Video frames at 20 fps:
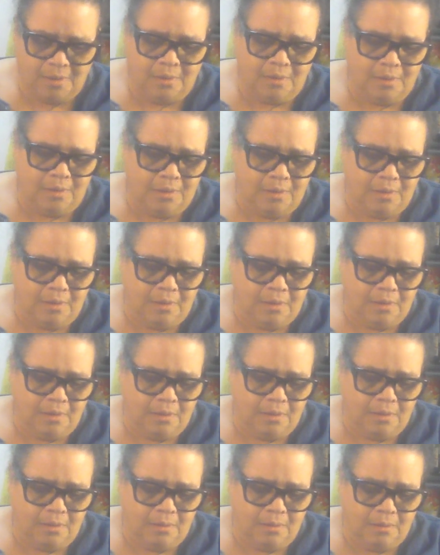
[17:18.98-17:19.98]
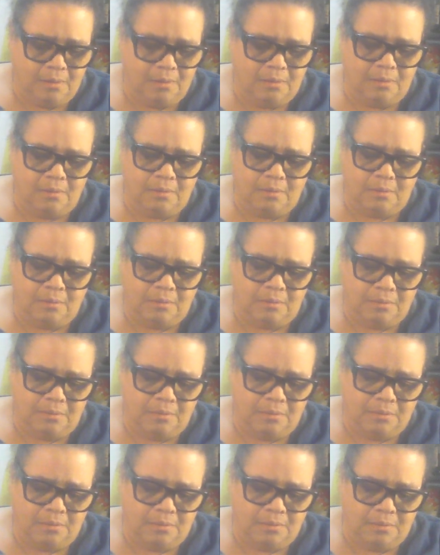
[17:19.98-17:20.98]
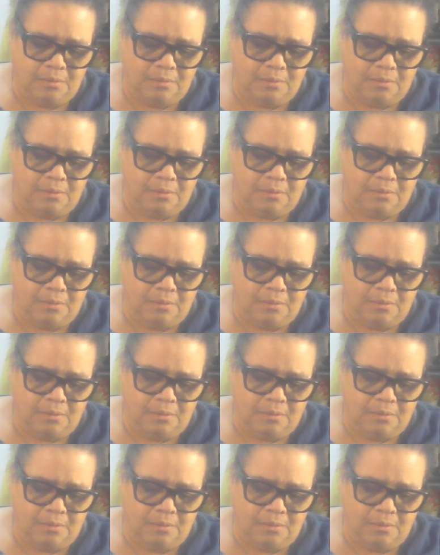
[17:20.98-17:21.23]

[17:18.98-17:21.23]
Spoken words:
(silence)